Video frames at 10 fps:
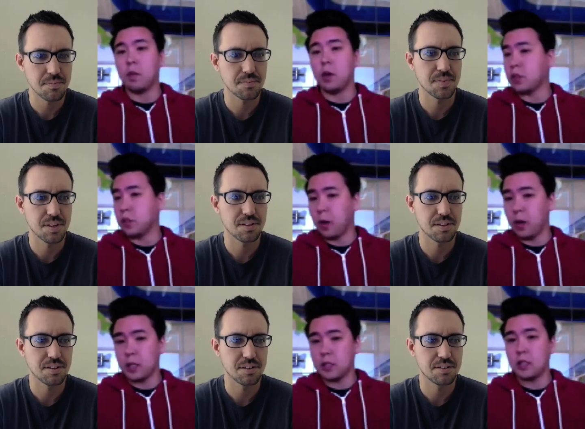Speaker 1: most of the
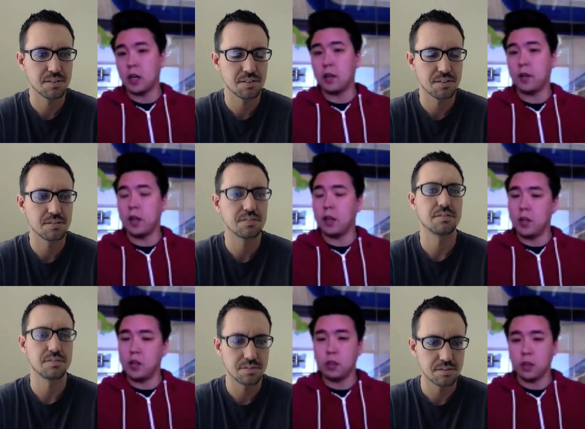marketing stuff and
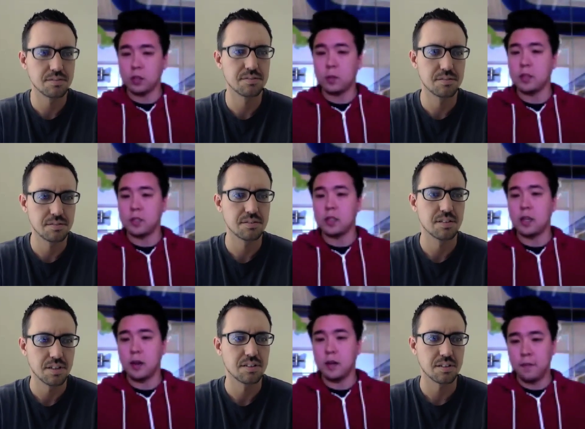the user experience
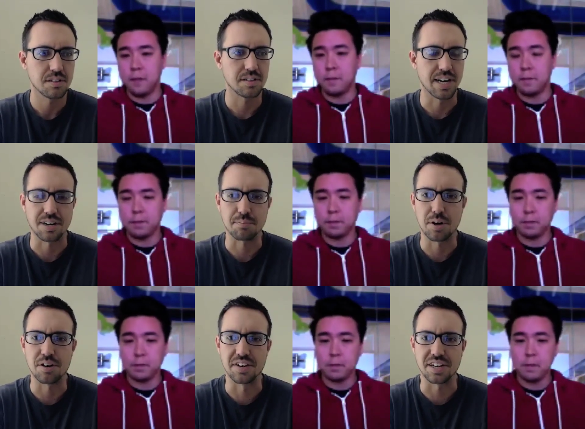design.
Speaker 2: Yeah,
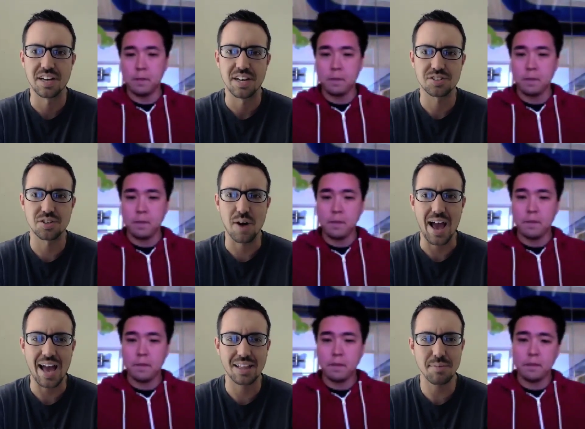perfect. So
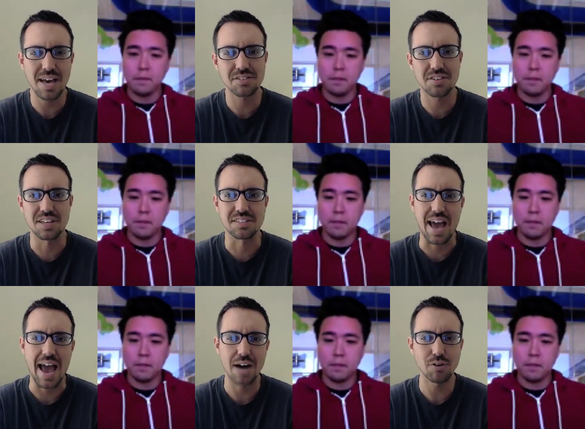let me ask you this:
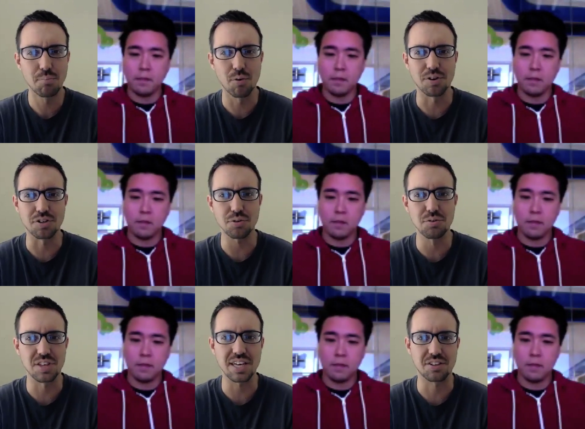How important do you
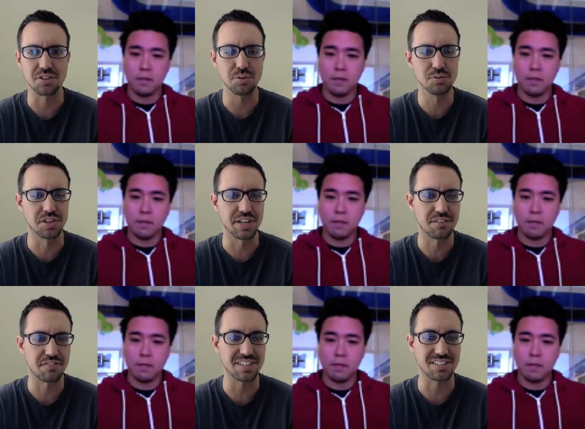think the user
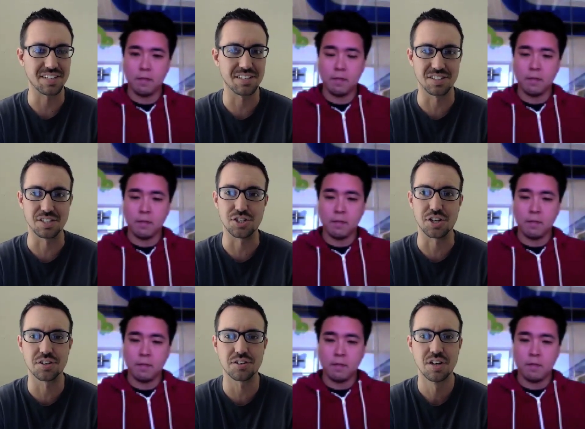interface is in
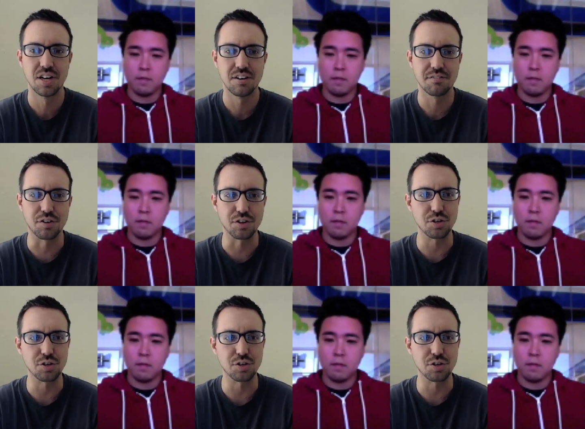general for